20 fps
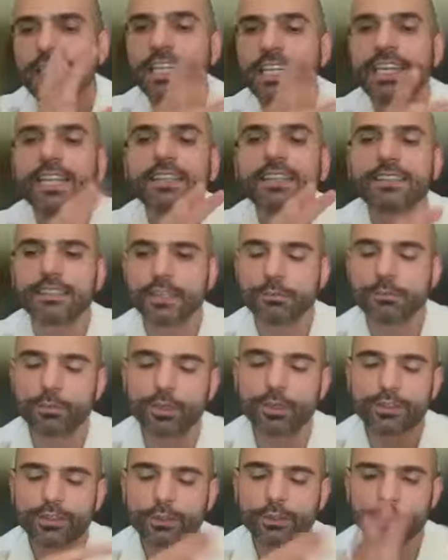link
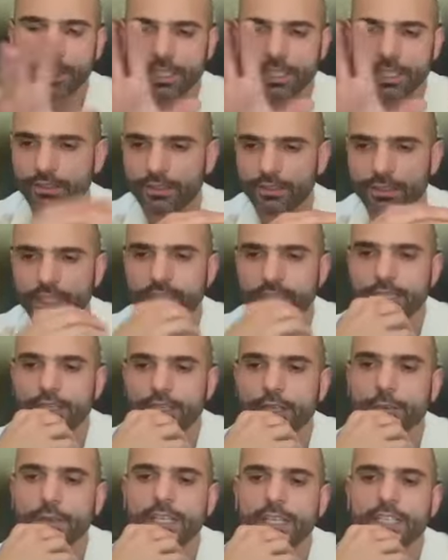somewhat, so we can
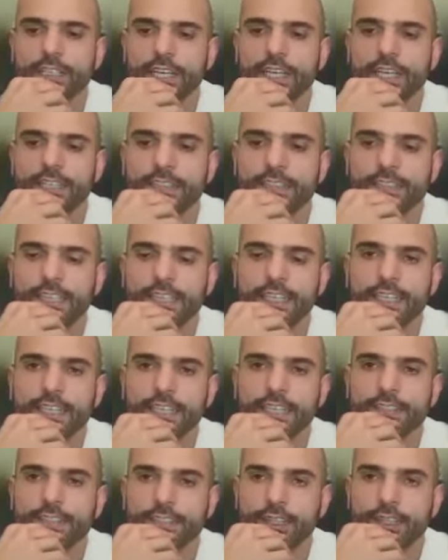kind of take it
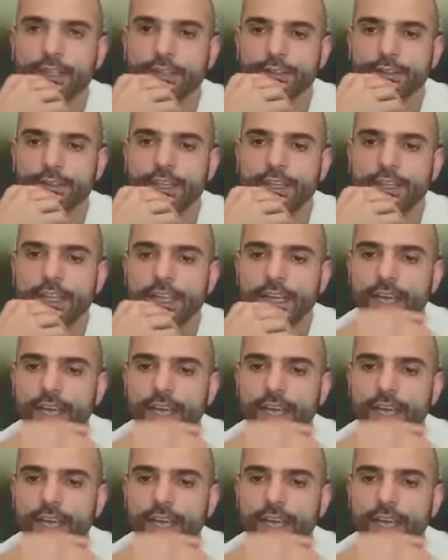as it goes.